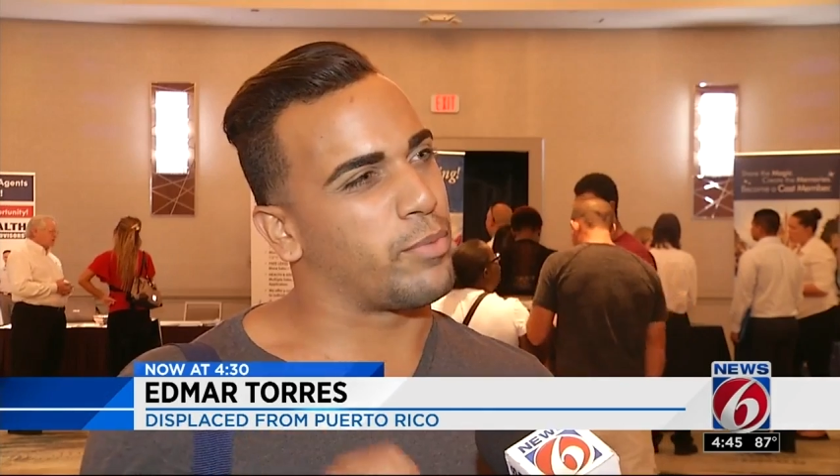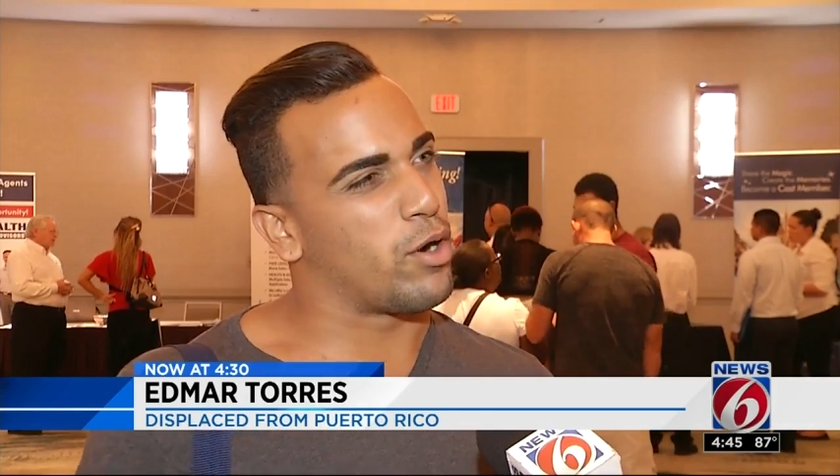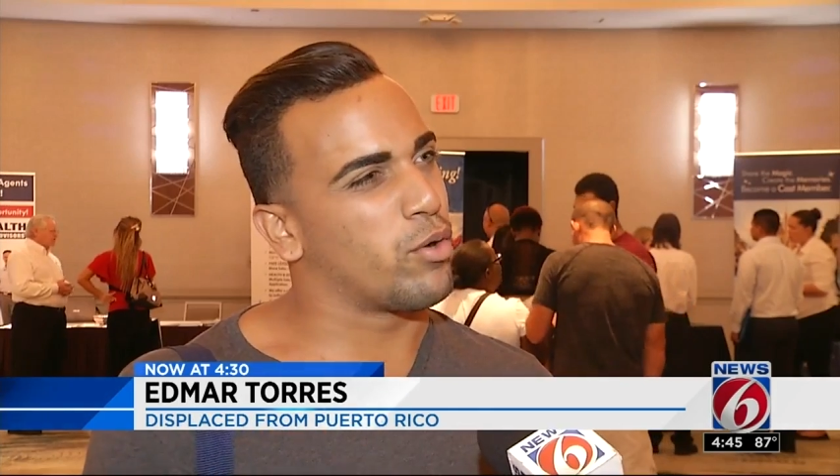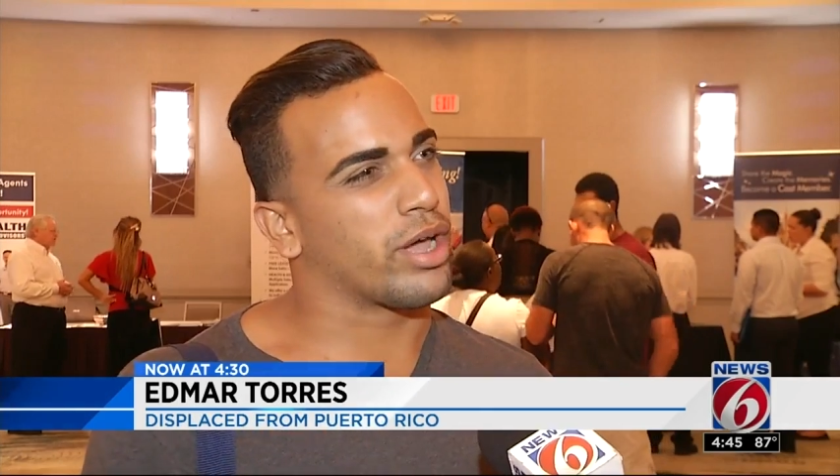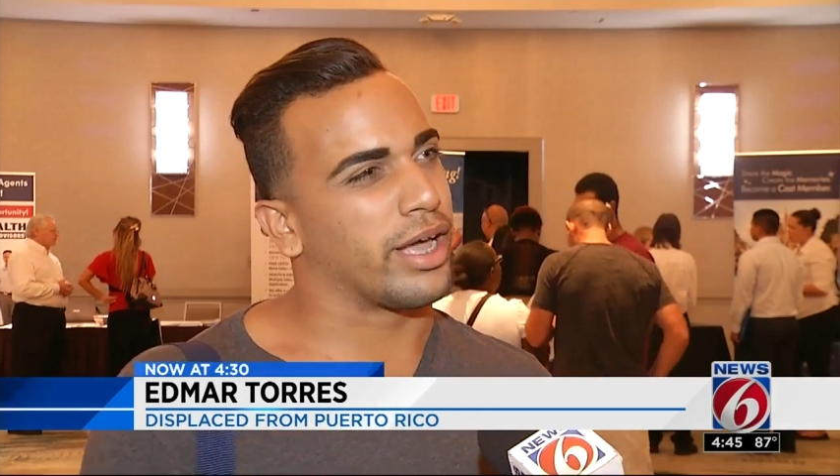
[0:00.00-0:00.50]

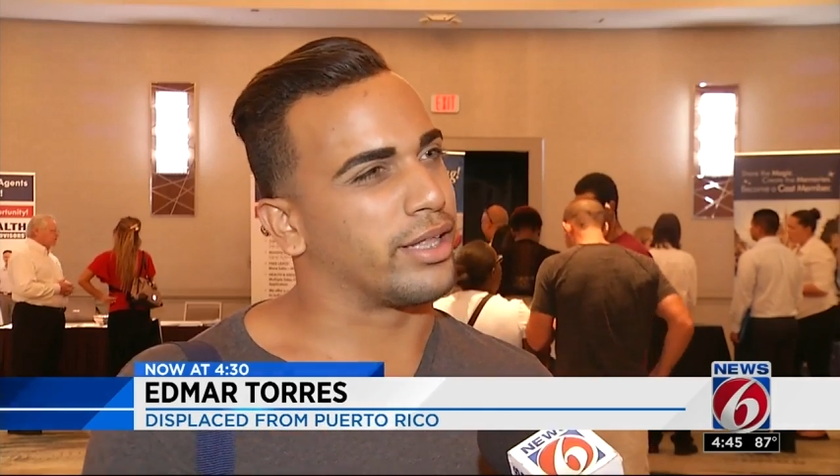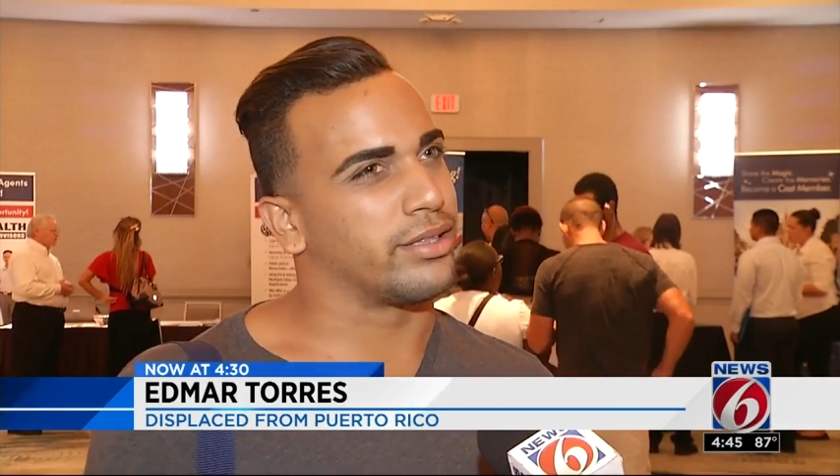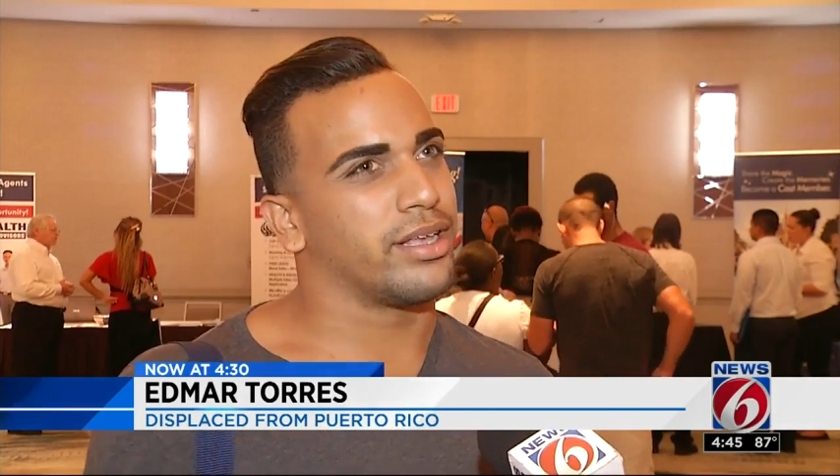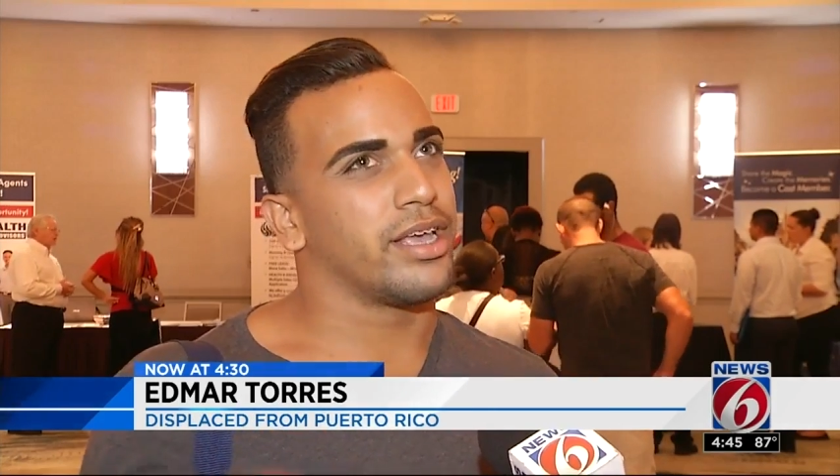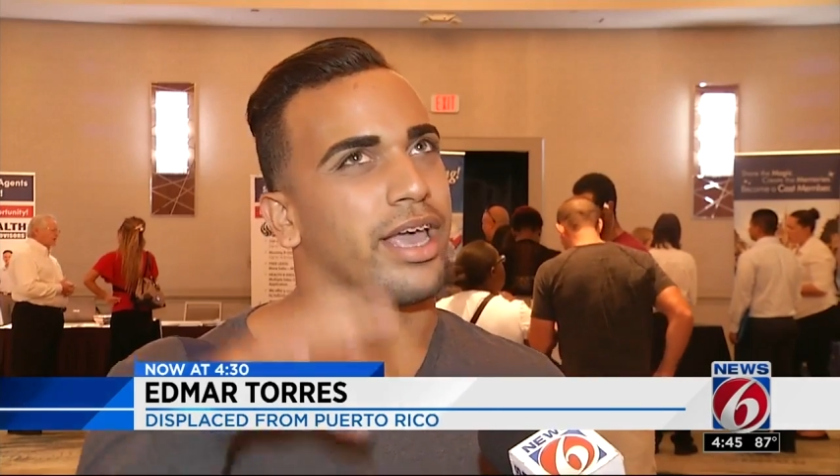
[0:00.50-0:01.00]

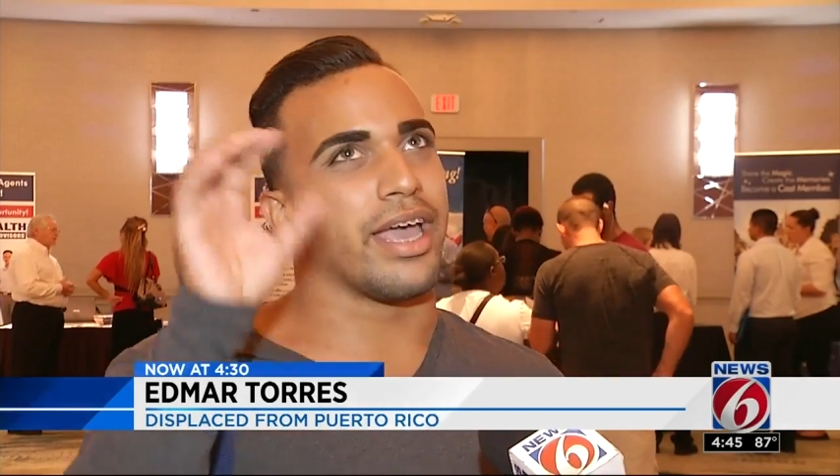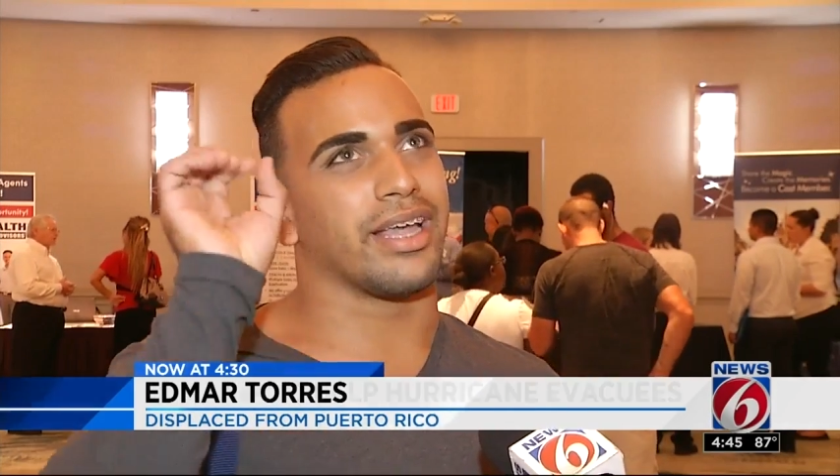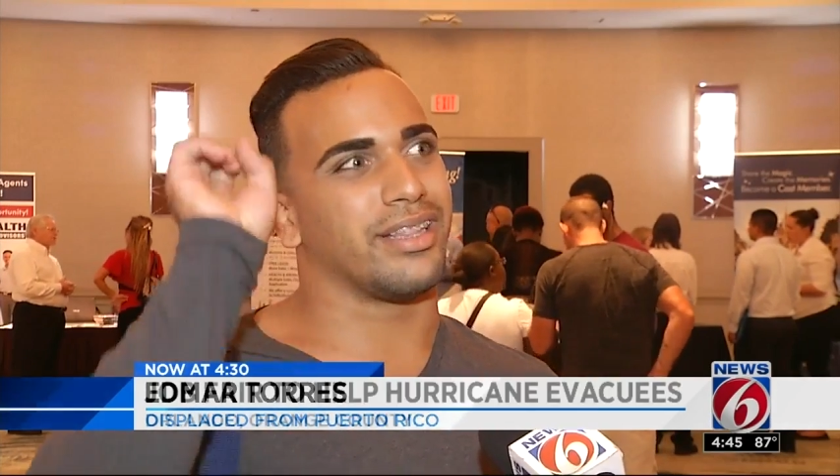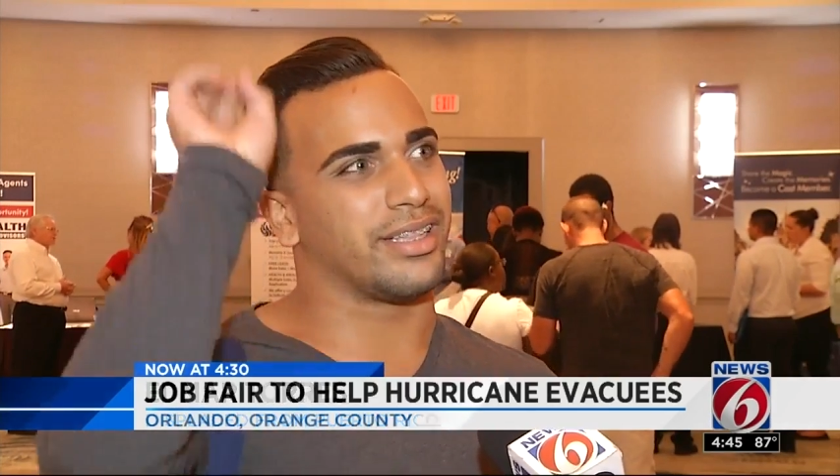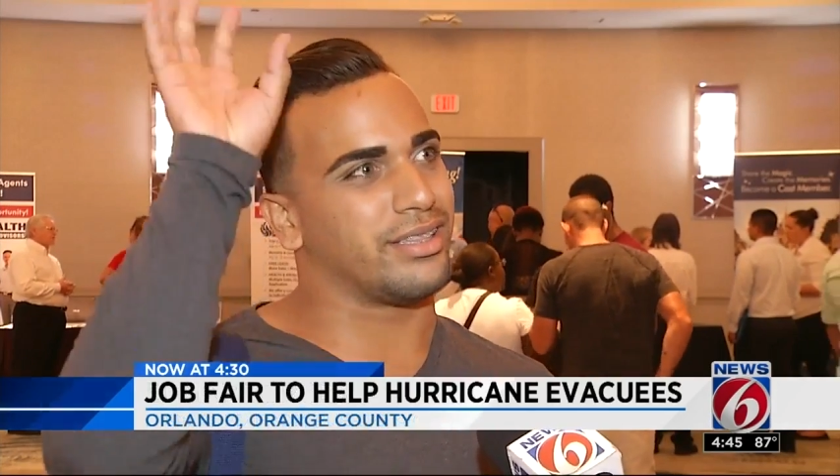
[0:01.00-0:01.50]
broken
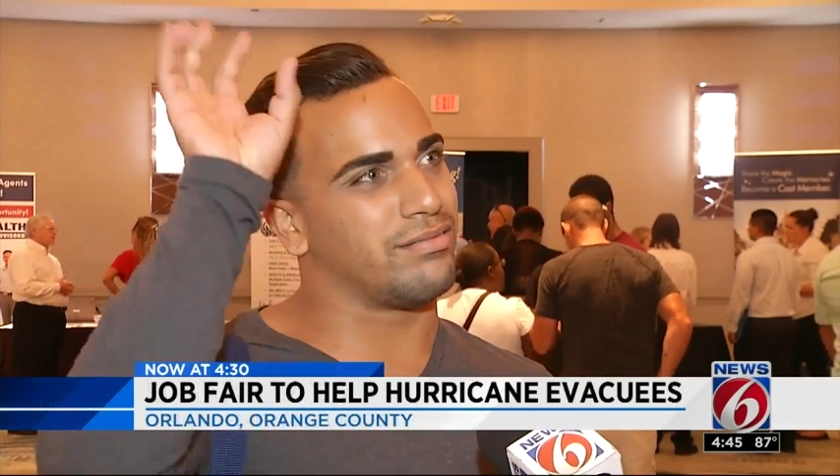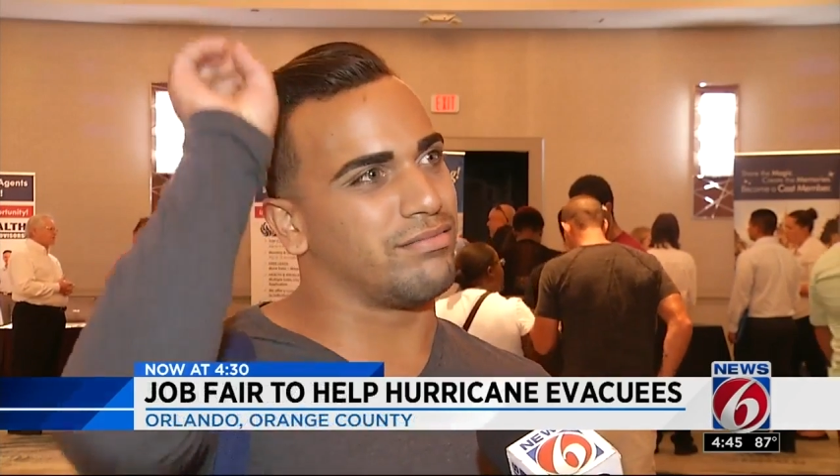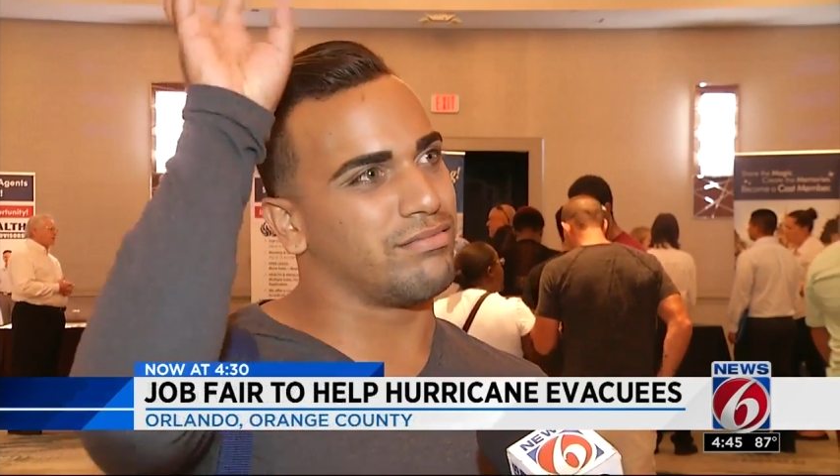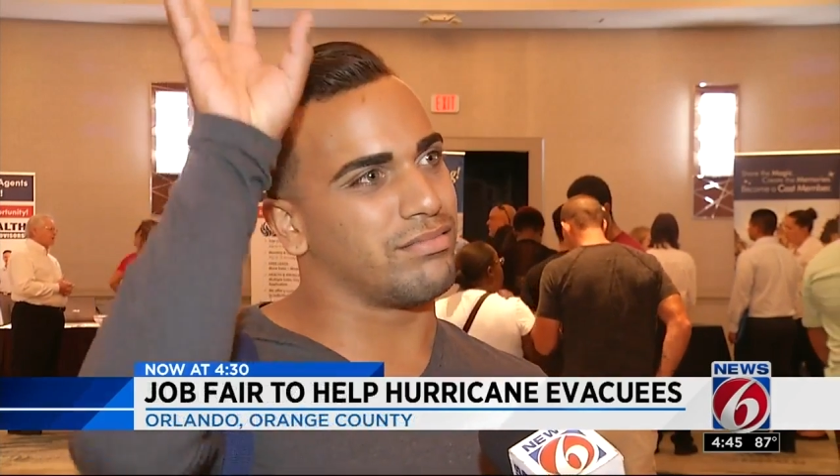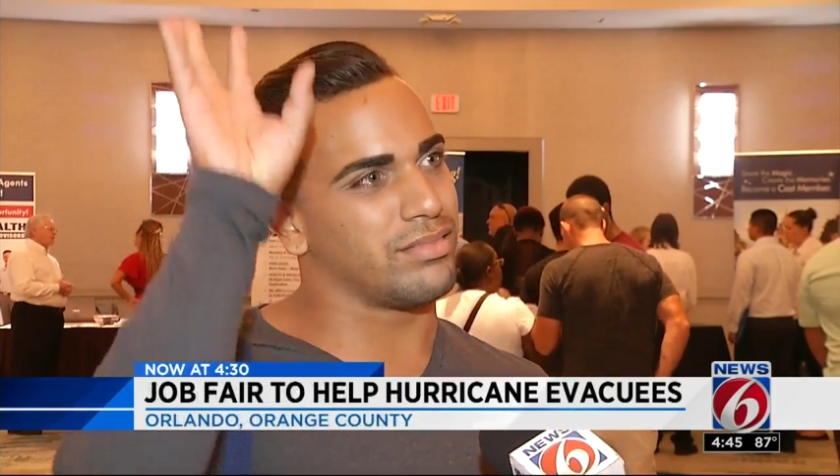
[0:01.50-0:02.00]
uh,
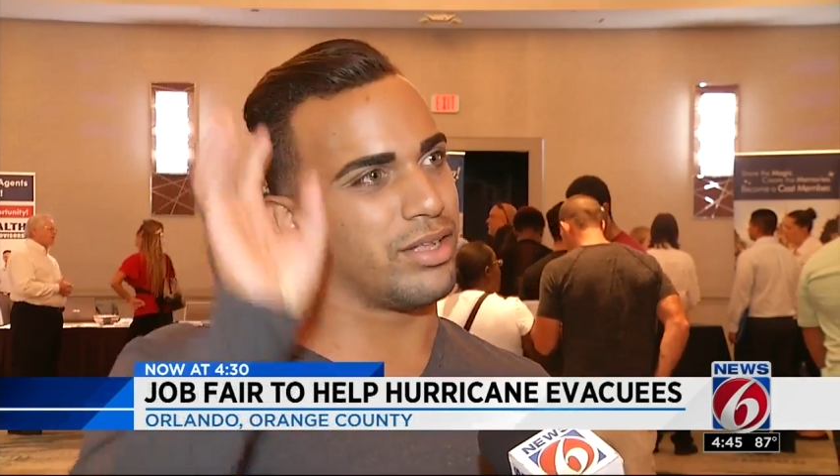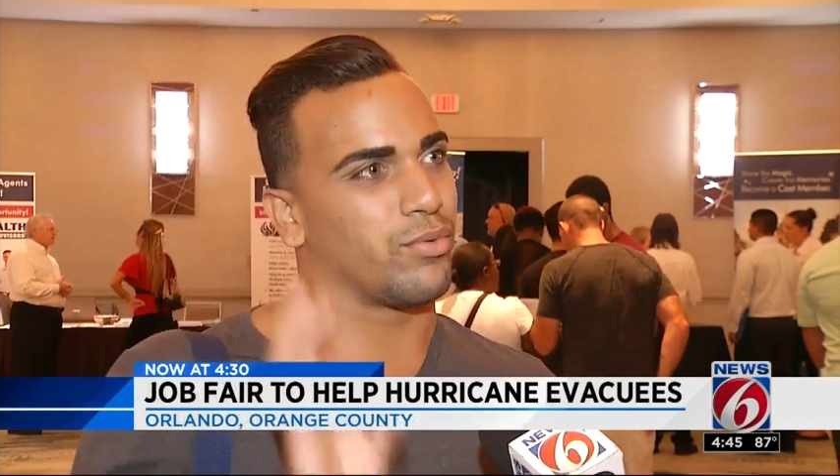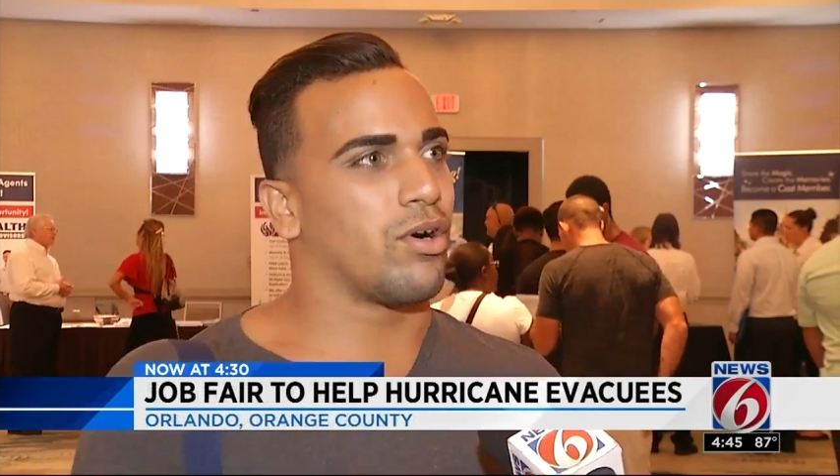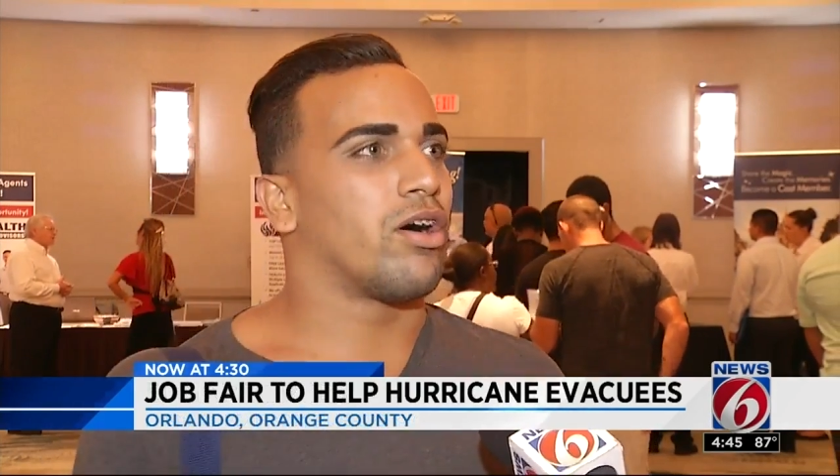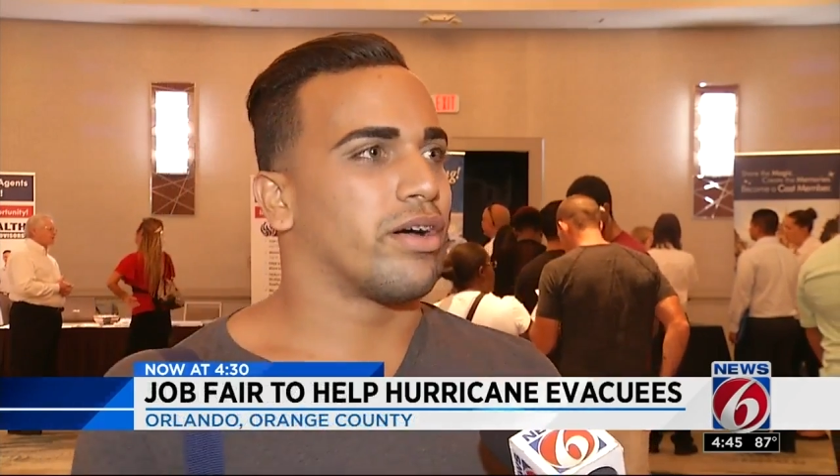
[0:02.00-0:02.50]
the, the
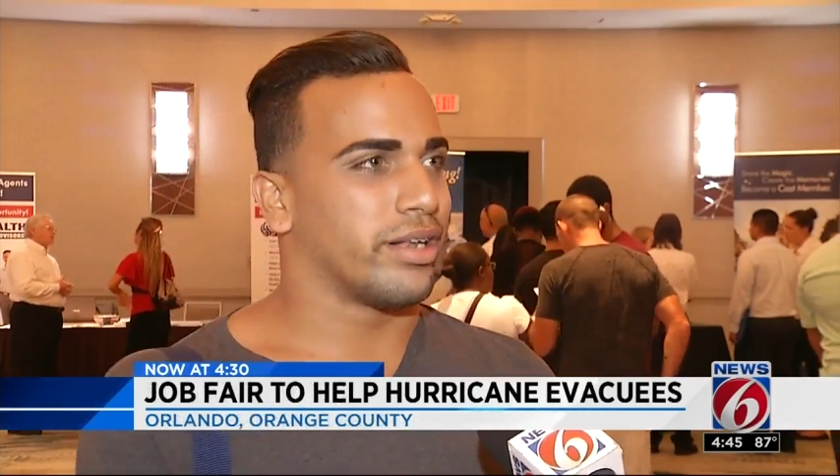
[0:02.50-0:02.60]
wall.